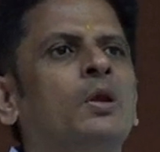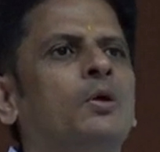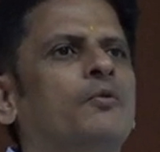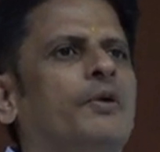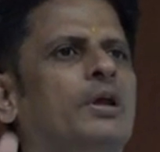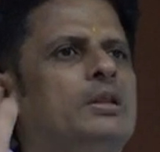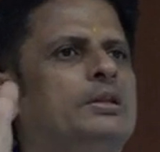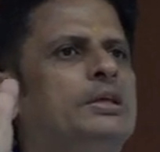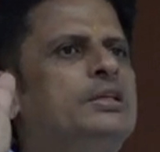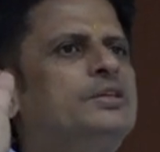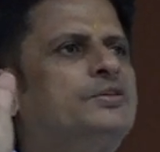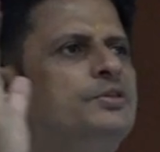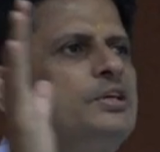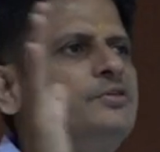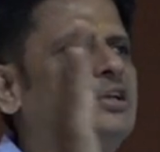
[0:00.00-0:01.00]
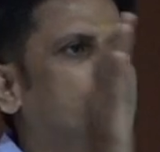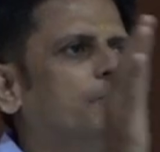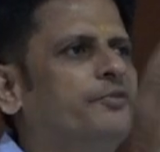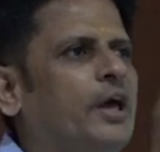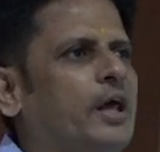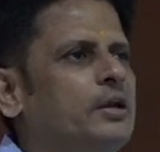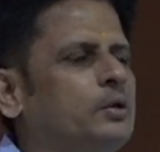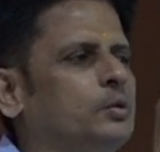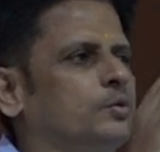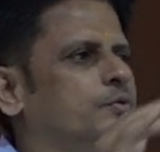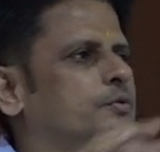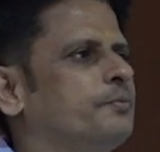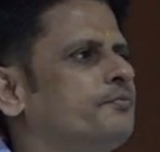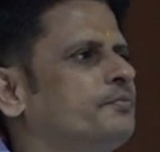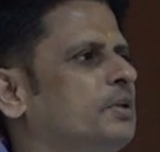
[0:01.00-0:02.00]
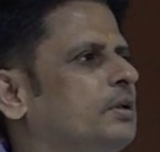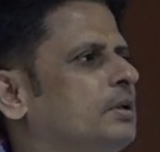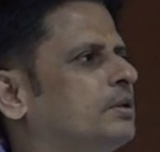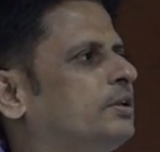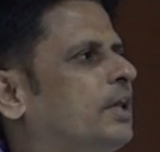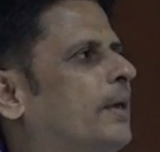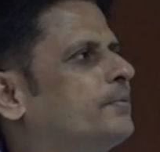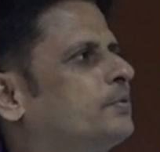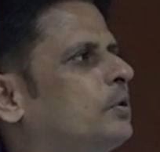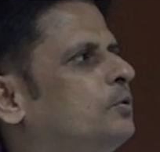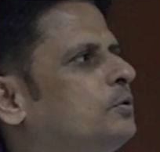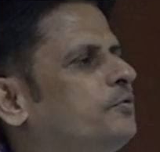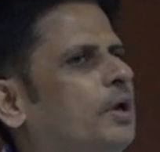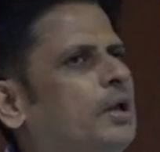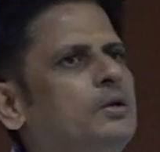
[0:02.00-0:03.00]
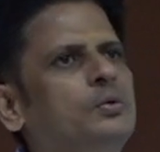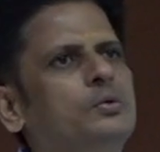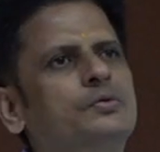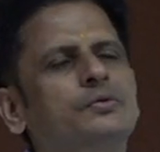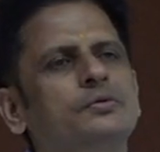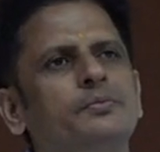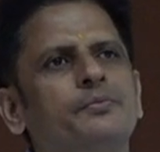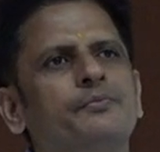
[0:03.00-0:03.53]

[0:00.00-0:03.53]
When these three set of values, the absolute values,